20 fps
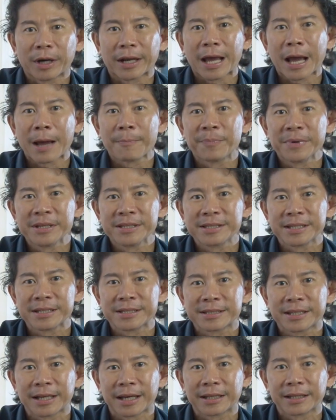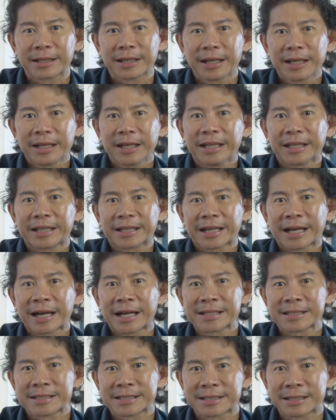happens is that it
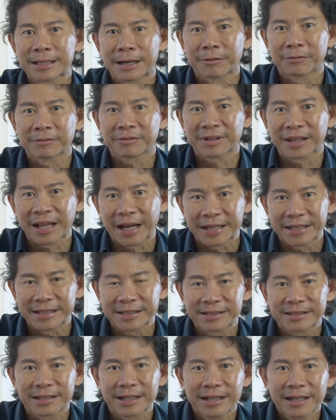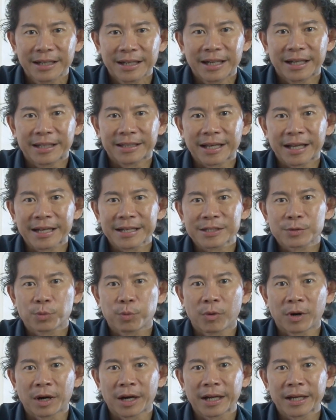cuts down light. And that is
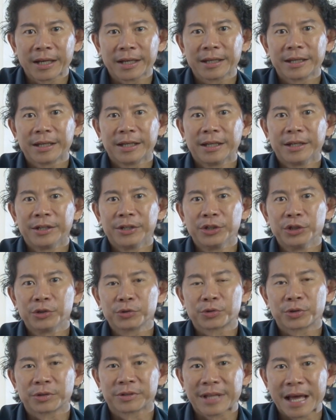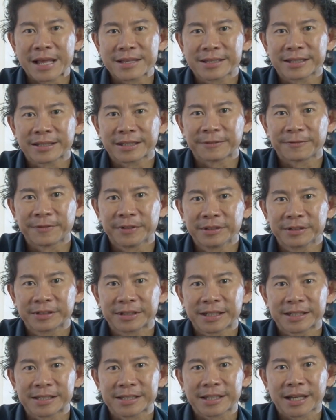why neutral density
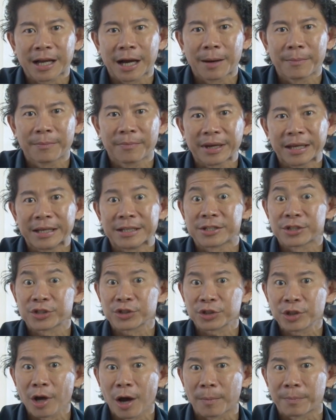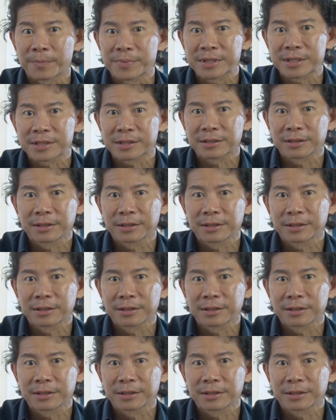filters come in stops.